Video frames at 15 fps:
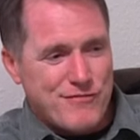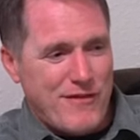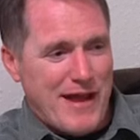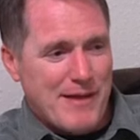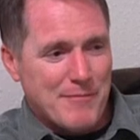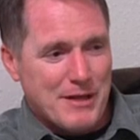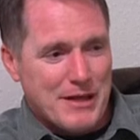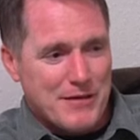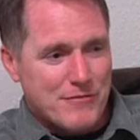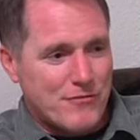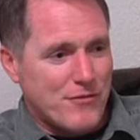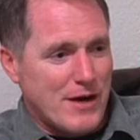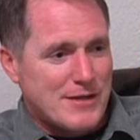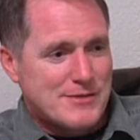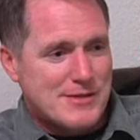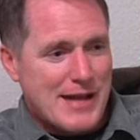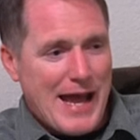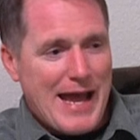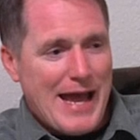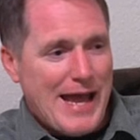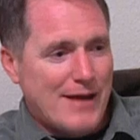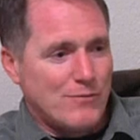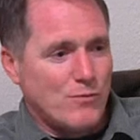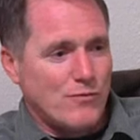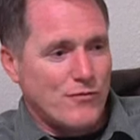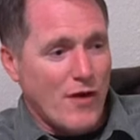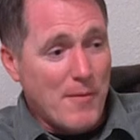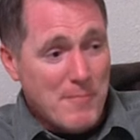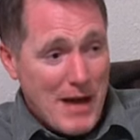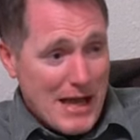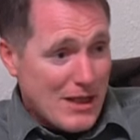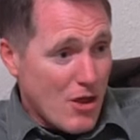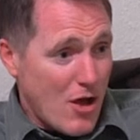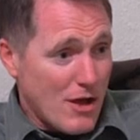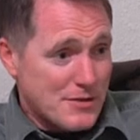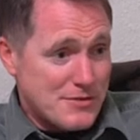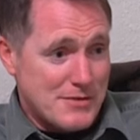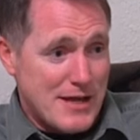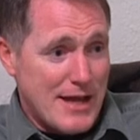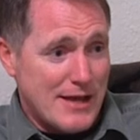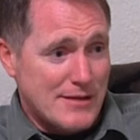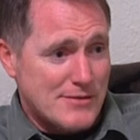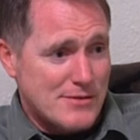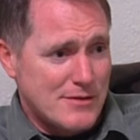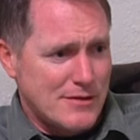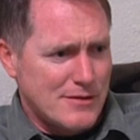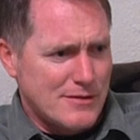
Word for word: family and friends that I had from my lost days.